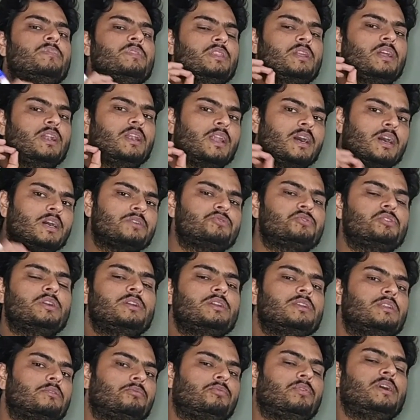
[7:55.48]
the last
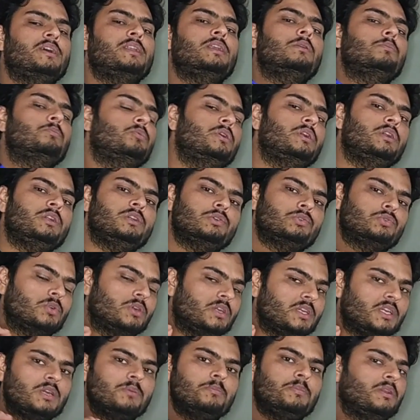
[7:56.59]
and the final point you
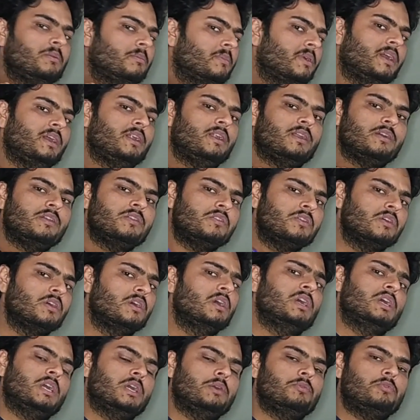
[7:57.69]
should keep in mind is
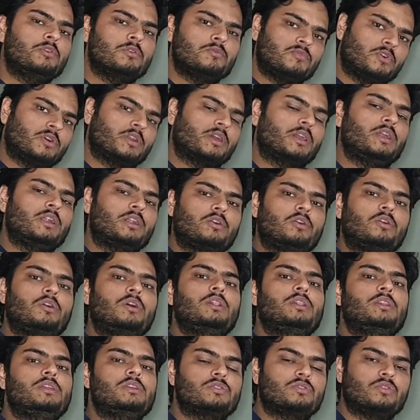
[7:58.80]
if you forget
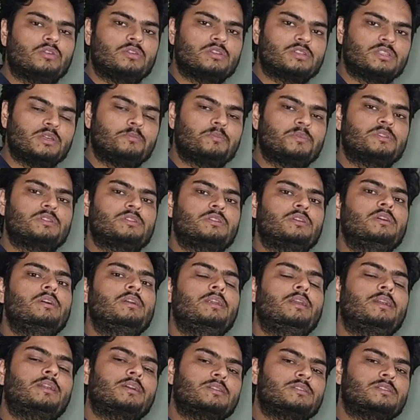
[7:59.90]
all these concepts
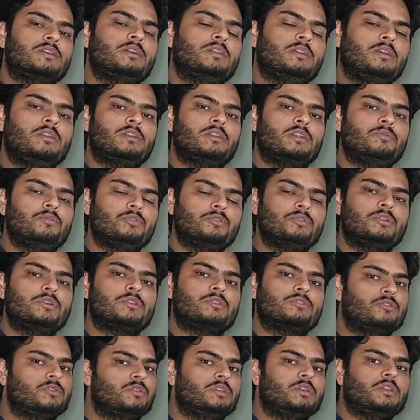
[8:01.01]
let us say interview
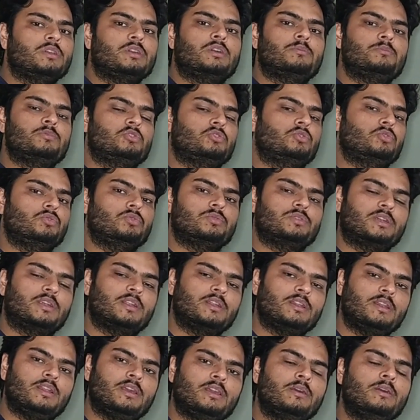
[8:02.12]
this question comes to you
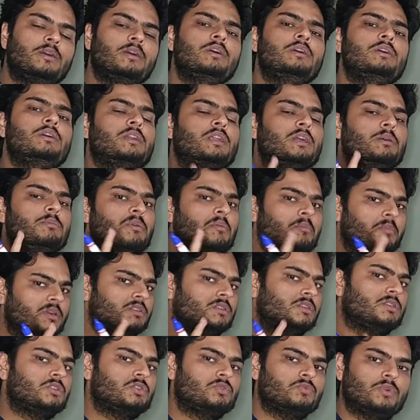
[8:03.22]
suddenly remember
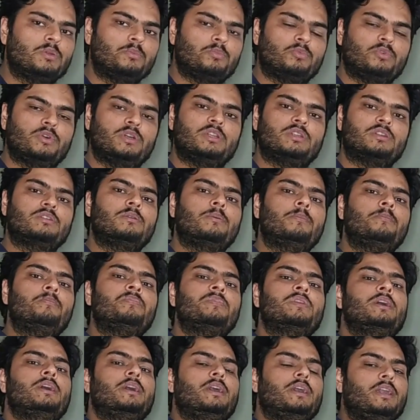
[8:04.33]
just one point
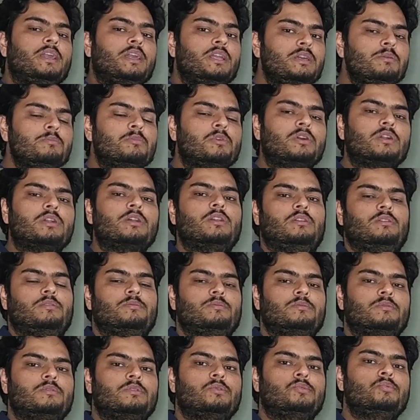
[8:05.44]
any model
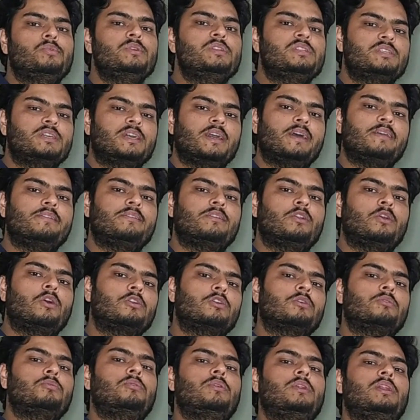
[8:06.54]
which has
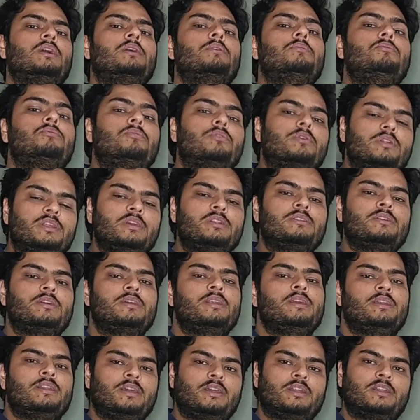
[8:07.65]
lot of love for the
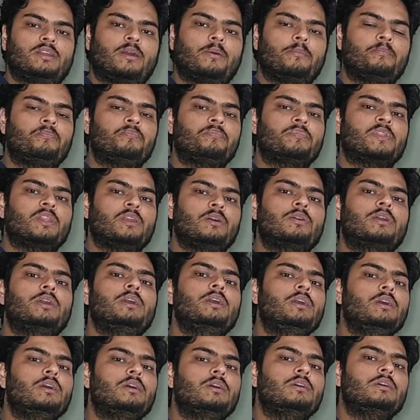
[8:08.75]
training data
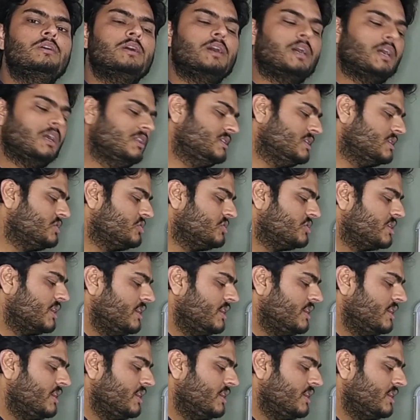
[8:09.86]
okay i'll just